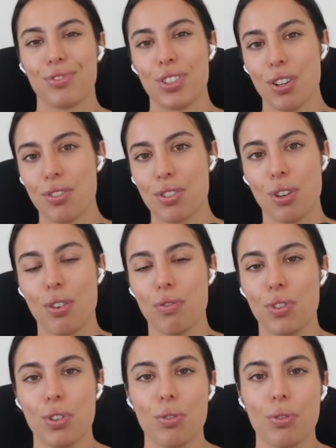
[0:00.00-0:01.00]
don't
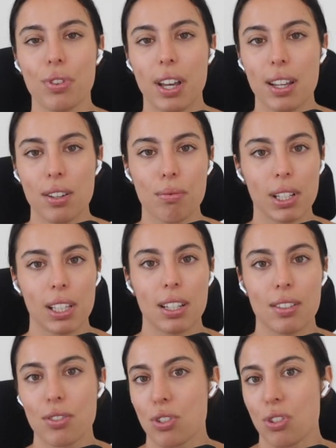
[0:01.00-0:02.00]
serve you or that you
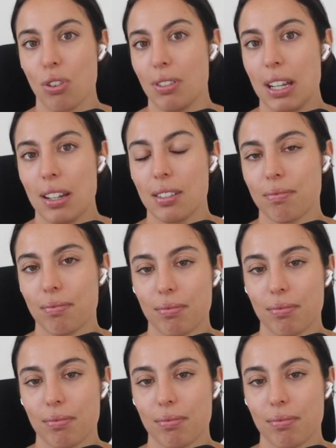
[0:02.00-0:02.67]
really just don't need.